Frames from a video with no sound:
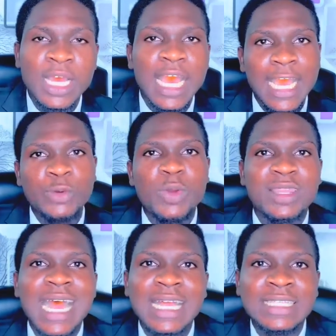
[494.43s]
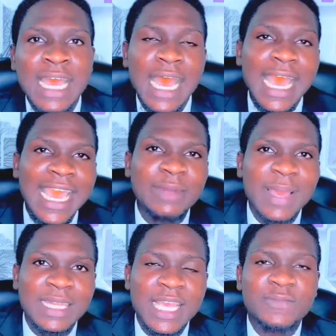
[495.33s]
And with that, I end my
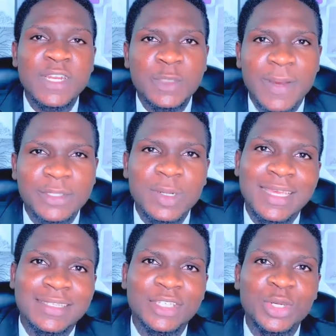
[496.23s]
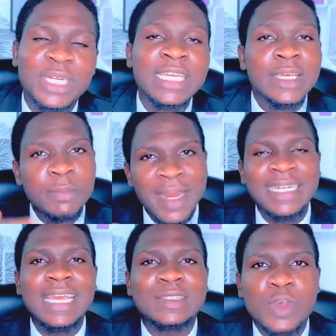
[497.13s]
class for this particular session. My
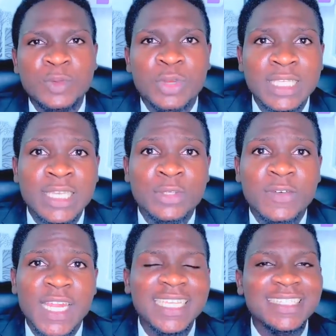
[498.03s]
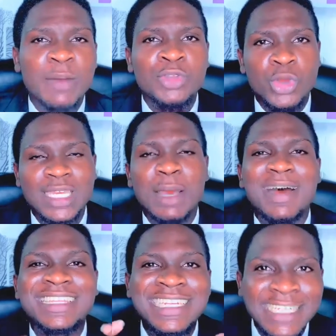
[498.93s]
next subsequent set of classes, I'll be talking
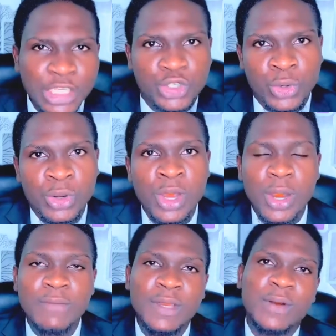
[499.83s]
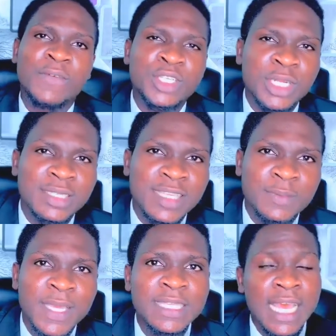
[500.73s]
about the nature of a confessional
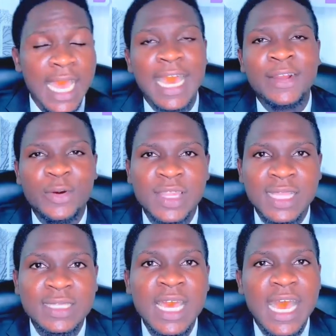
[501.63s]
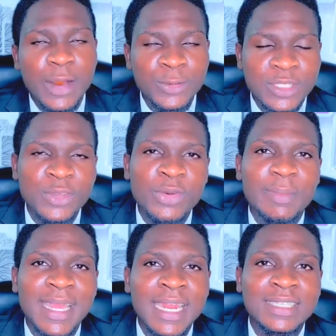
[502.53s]
statement and all that. I will see you in
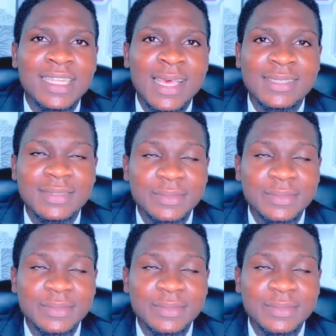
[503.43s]
my next class.